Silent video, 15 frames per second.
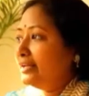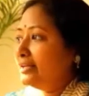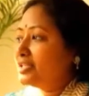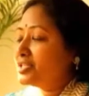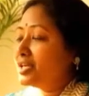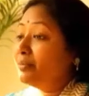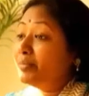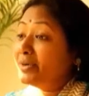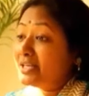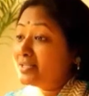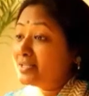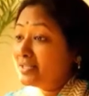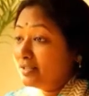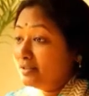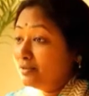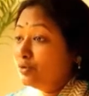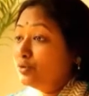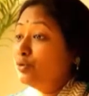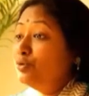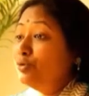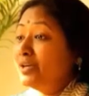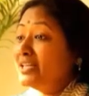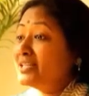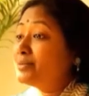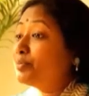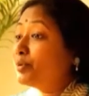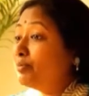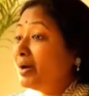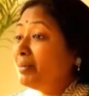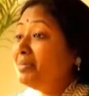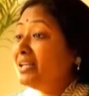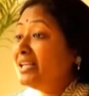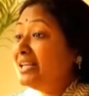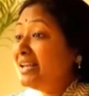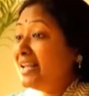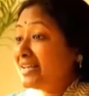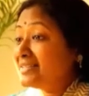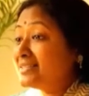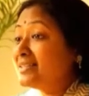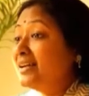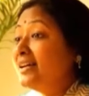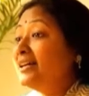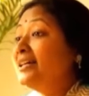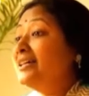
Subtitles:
English, a person who is probably less